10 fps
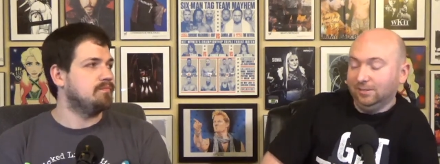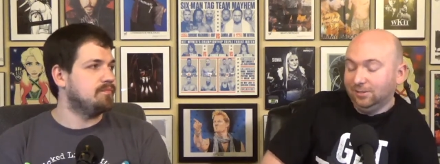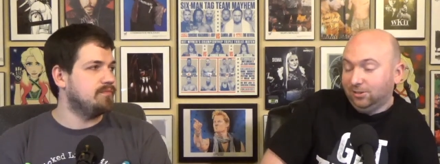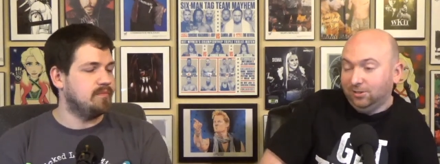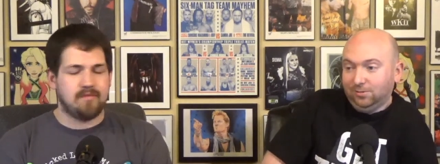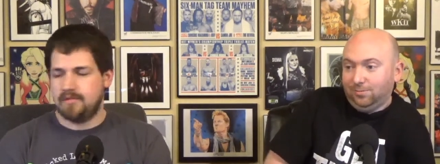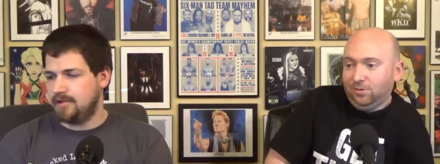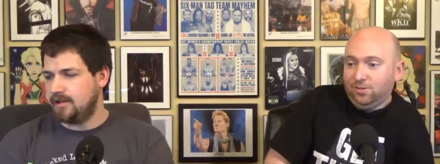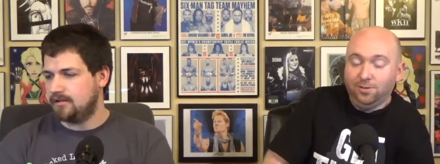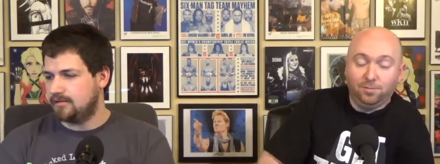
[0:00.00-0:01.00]
Speaker 1: Just
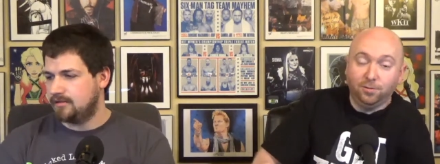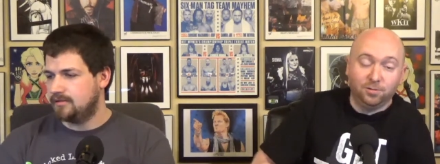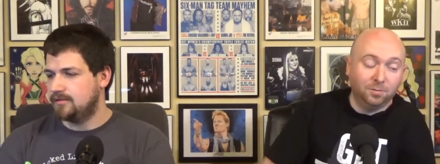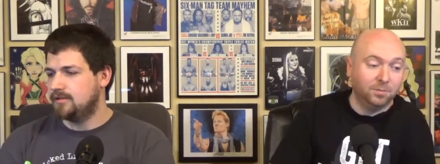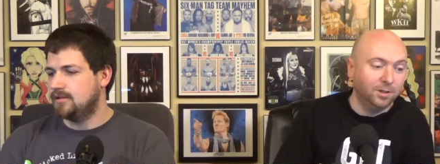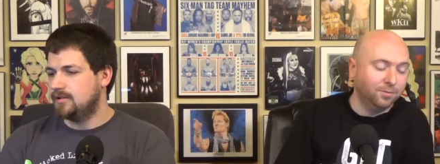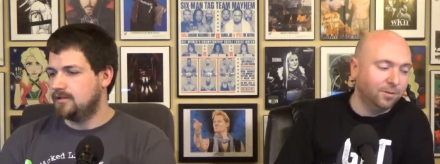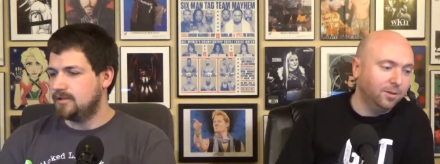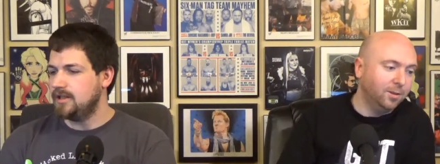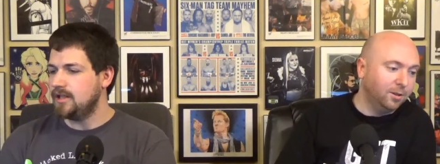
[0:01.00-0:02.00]
just to throw something
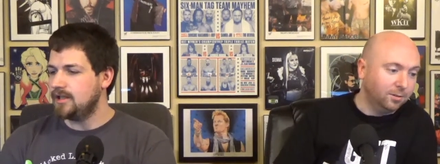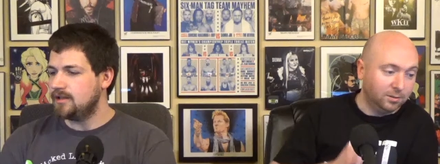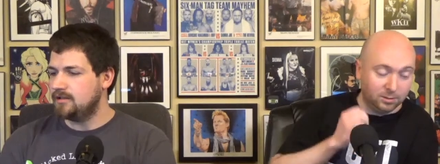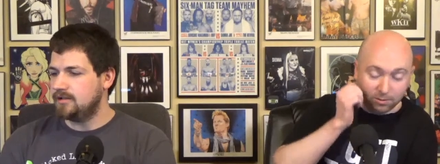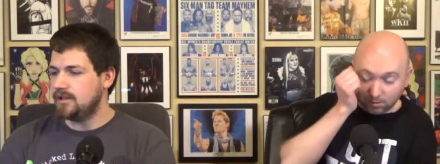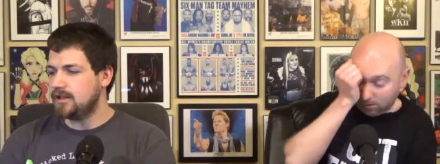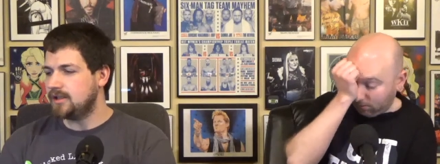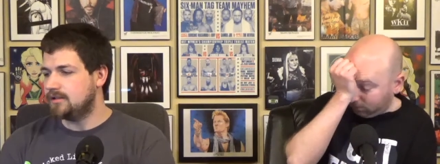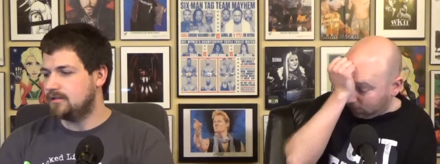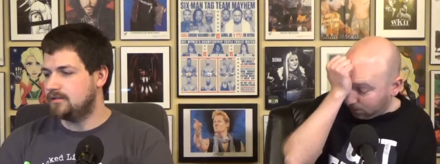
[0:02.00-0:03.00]
different in there. Yeah, since,
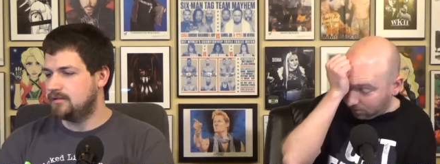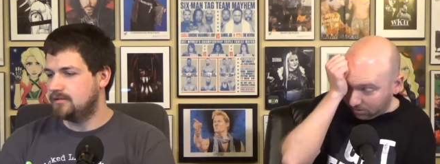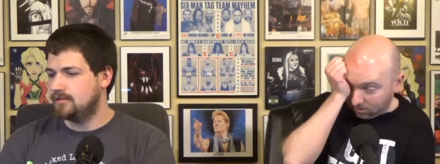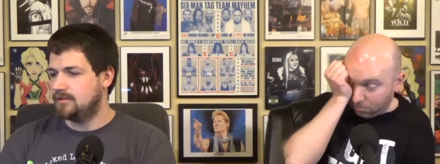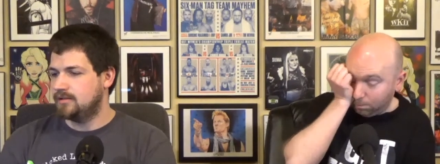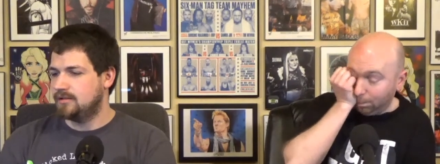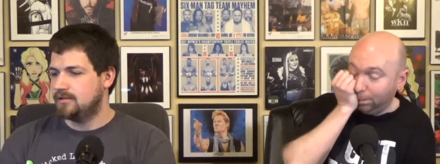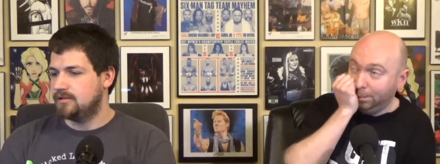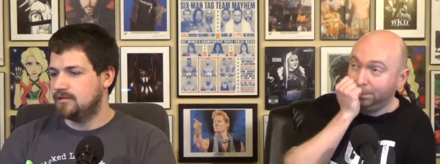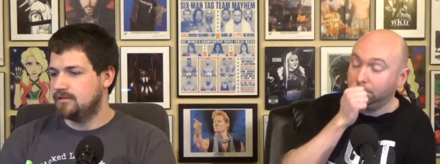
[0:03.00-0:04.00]
yeah. Since it's
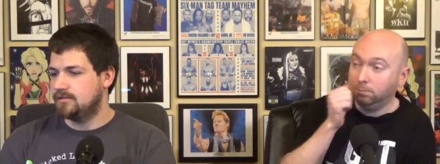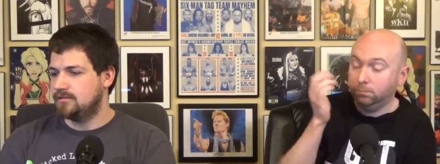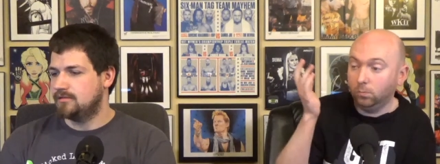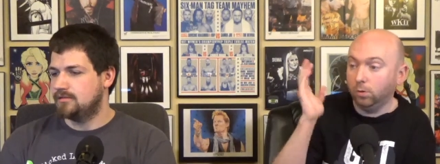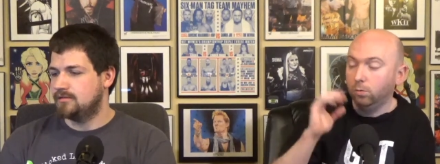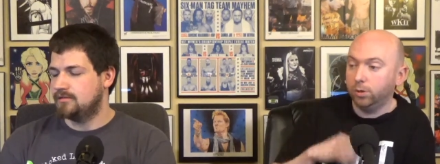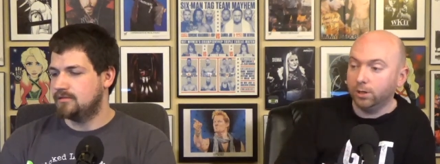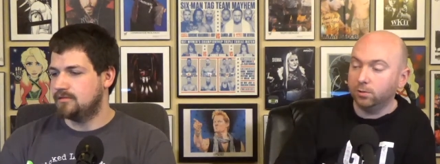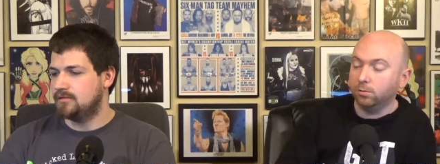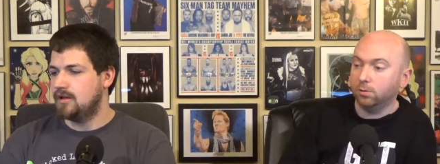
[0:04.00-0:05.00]
well, we'll
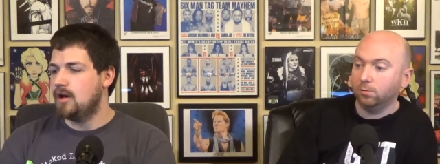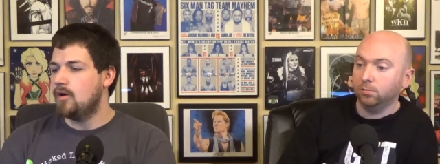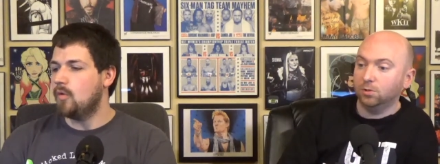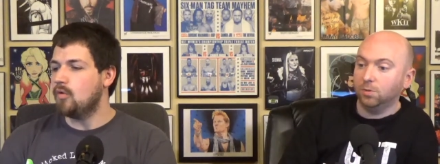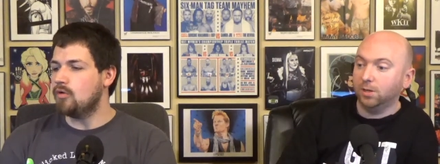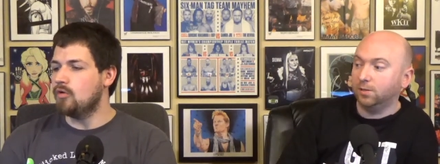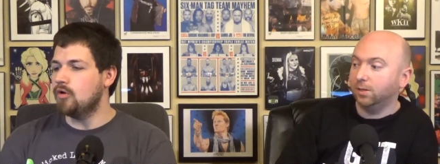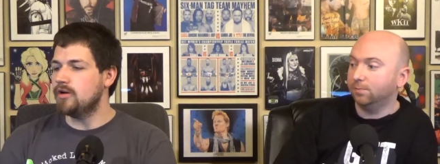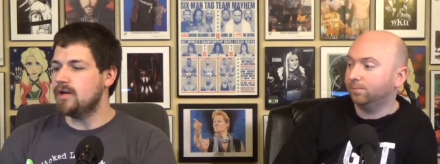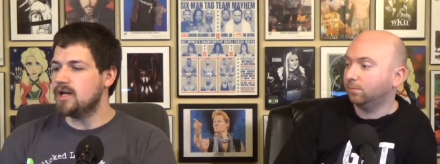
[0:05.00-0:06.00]
get to it during SmackDown.
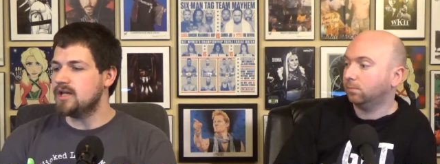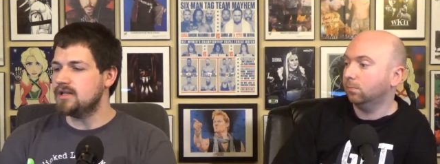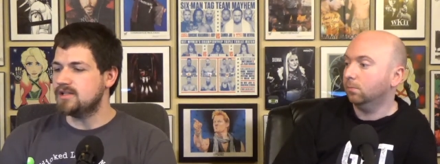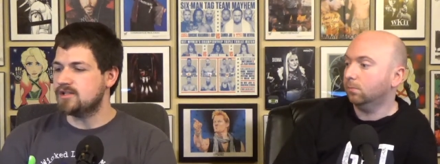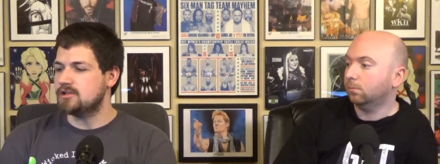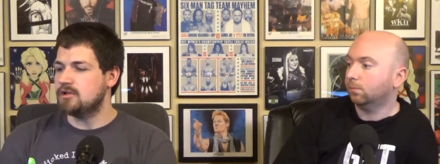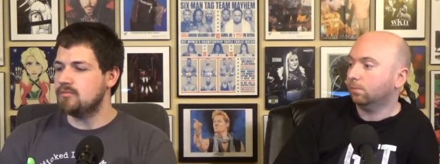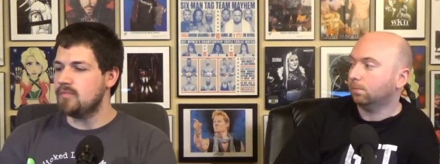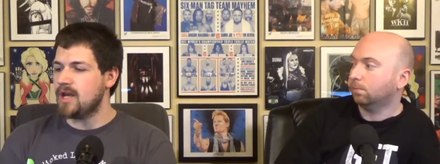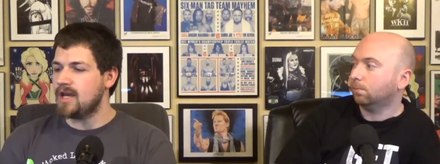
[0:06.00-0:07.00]
Speaker 2: Or, or Nia is so
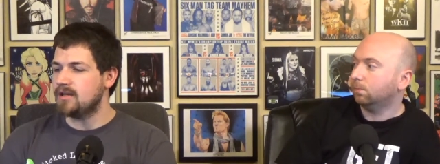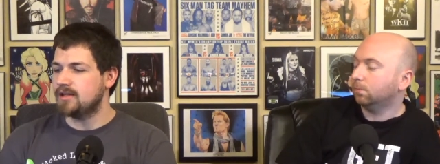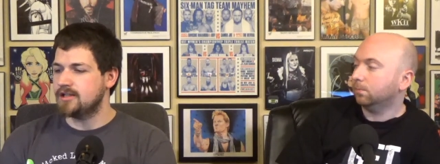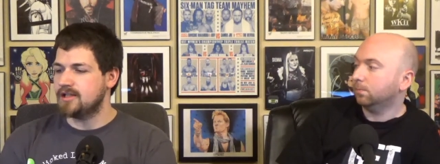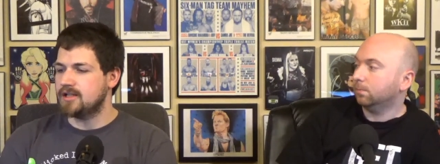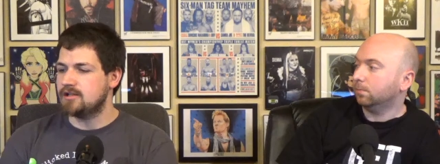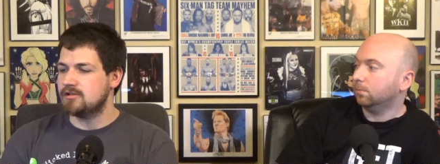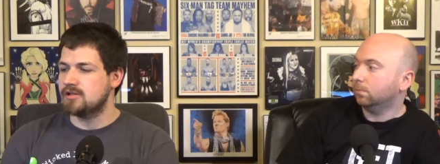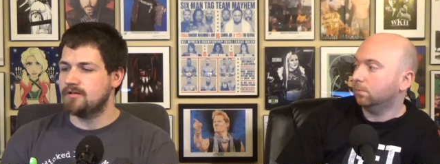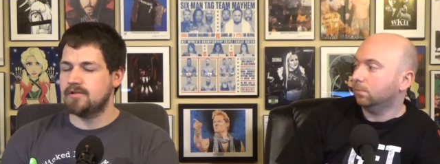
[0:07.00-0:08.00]
mad that she gets
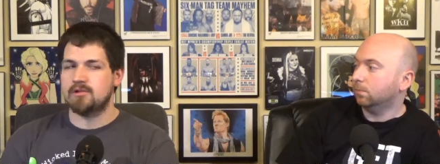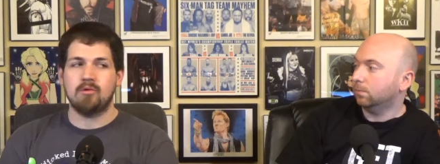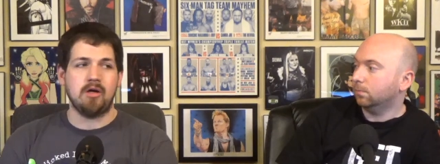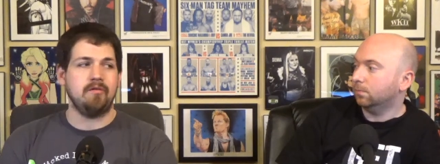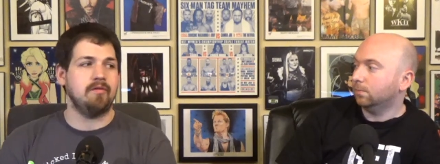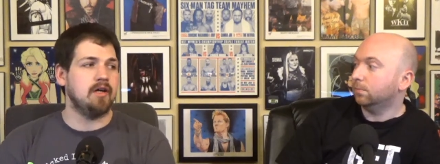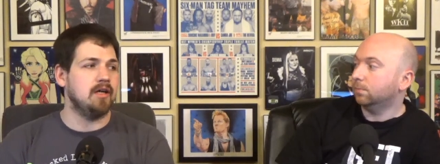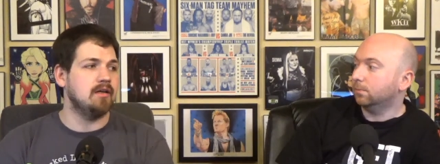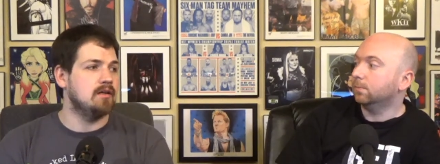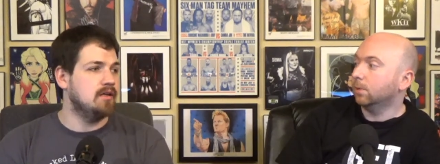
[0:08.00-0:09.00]
herself
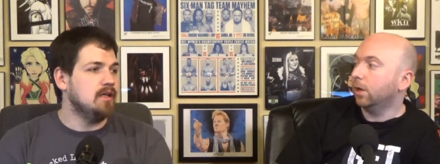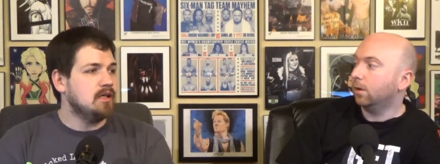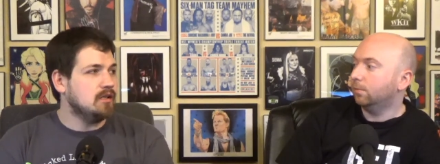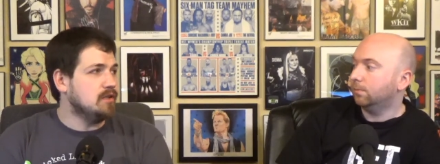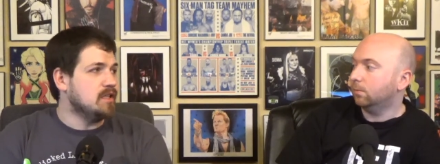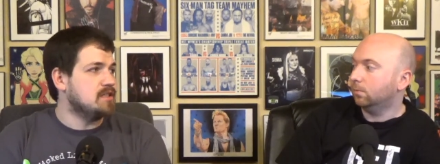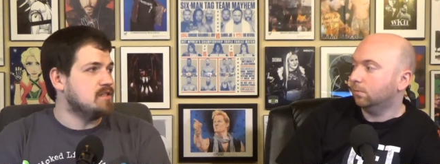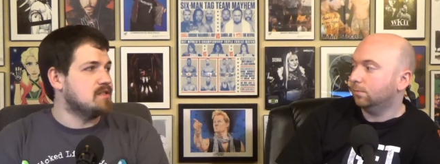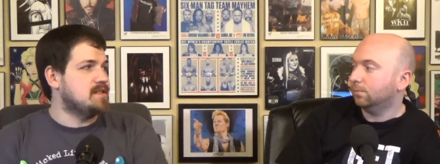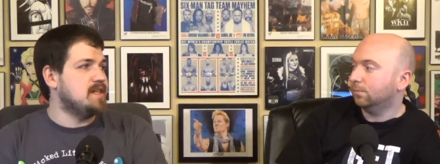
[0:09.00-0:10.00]
disqualified. Yeah.
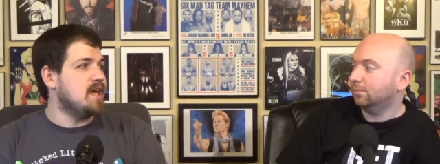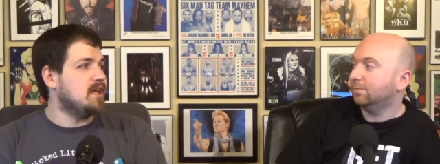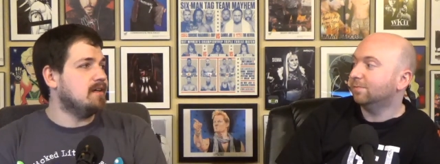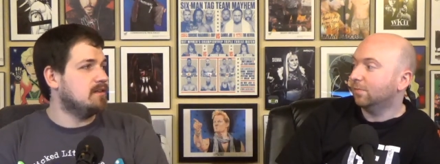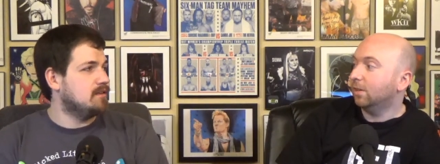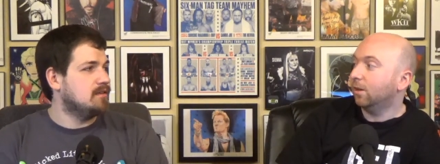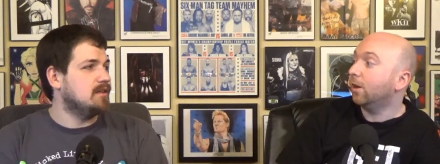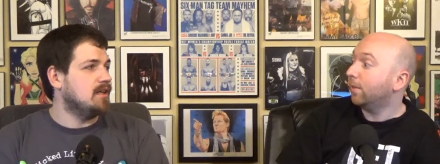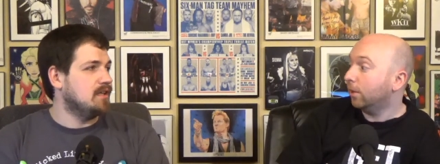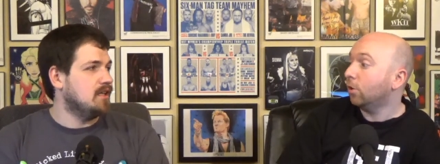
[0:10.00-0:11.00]
Alexa's dead.
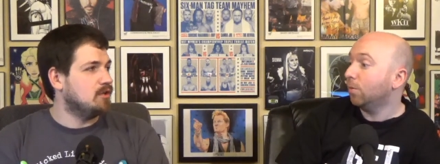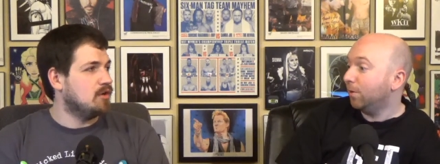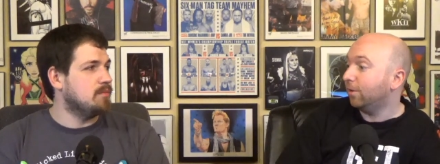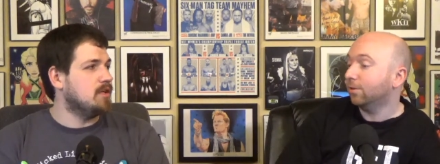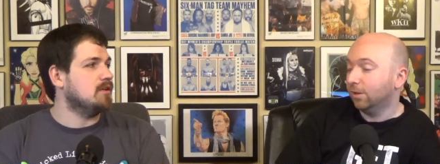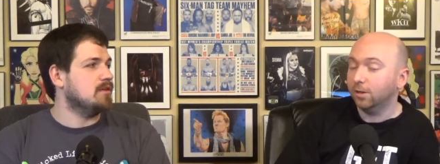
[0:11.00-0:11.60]
Speaker 1: Yeah, and then, then Carmella, Carmella